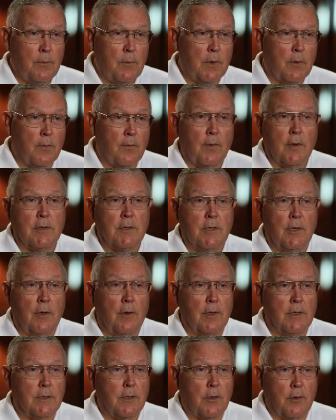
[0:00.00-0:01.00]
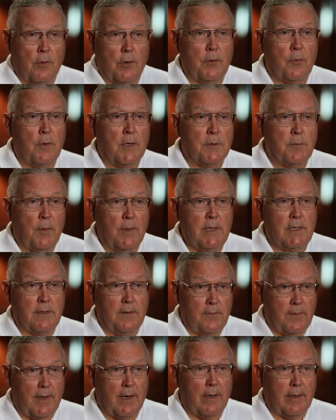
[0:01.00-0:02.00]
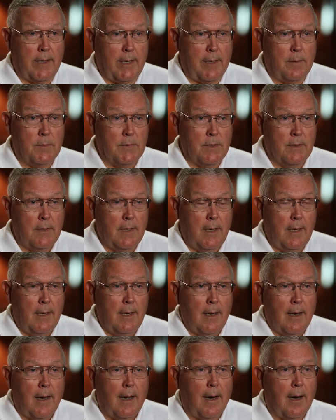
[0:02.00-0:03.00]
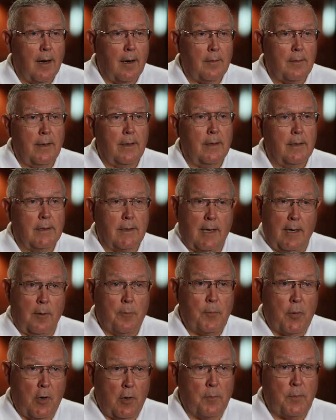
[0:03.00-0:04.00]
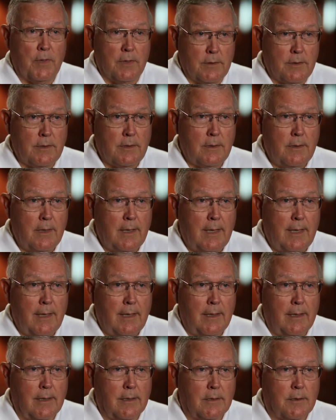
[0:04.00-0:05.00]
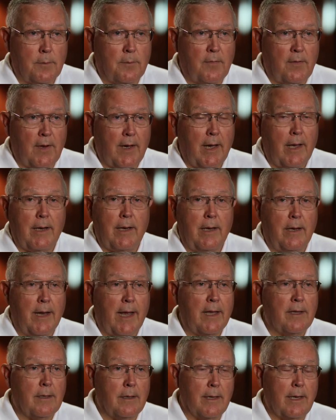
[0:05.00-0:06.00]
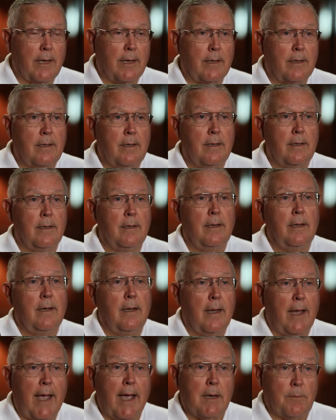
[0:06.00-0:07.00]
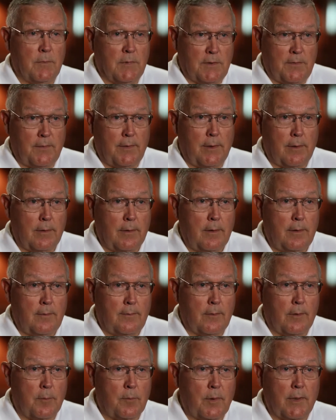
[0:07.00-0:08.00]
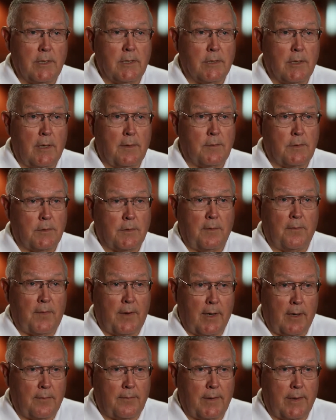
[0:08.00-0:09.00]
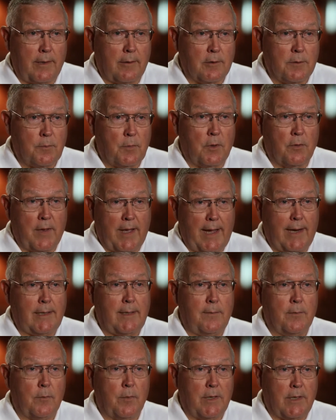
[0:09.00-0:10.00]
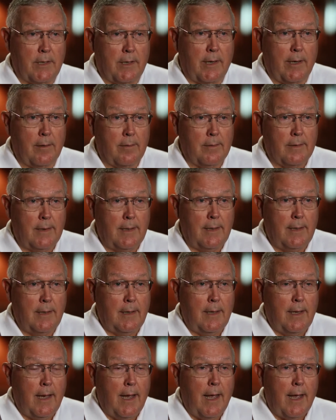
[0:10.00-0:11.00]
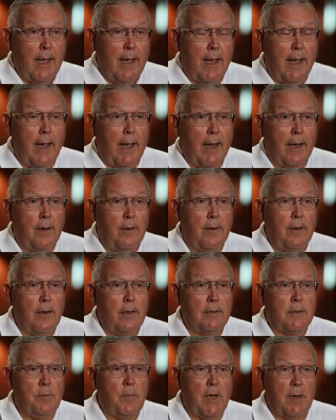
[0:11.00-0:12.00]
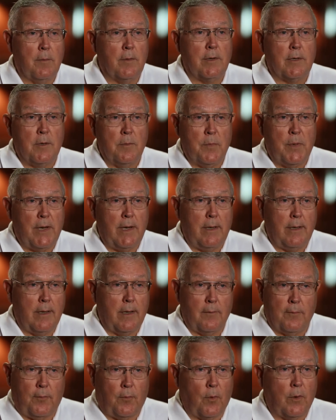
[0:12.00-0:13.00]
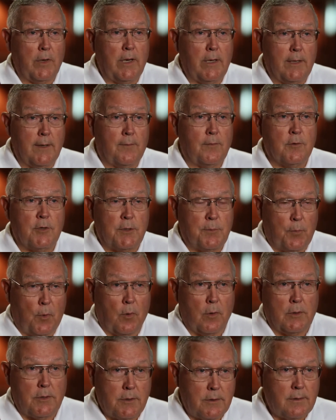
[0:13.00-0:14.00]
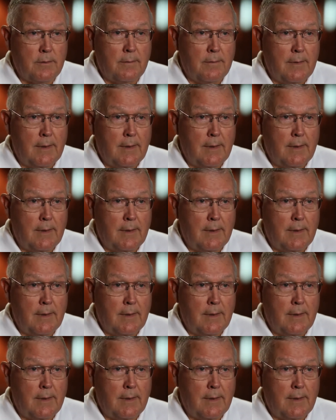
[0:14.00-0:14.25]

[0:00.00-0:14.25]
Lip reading: We were first known as the Northwest Police and Fire Games. Our entire purpose is to provide an athletic atmosphere for police officers and firefighters, both active and retired, and to be able to compete in 40 different sports,